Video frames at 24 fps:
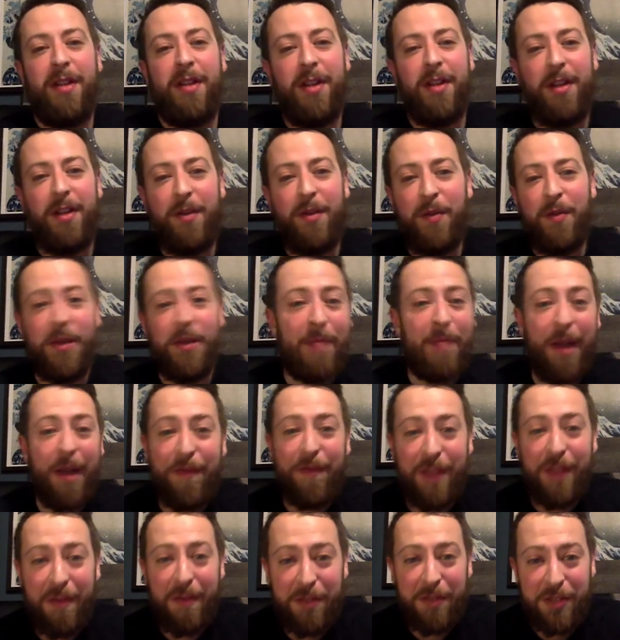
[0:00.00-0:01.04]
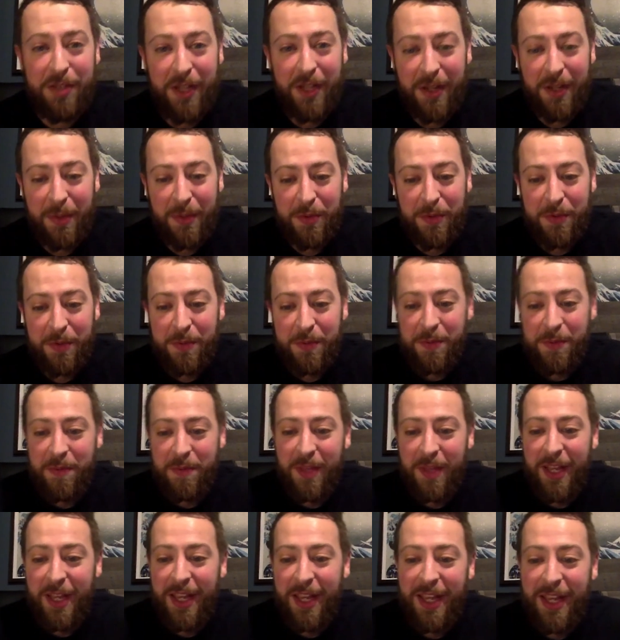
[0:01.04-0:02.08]
one of my favorite channels.
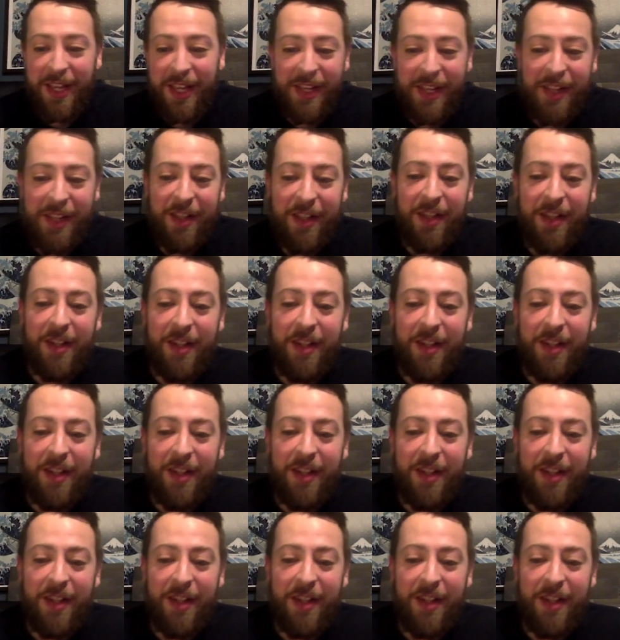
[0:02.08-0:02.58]
And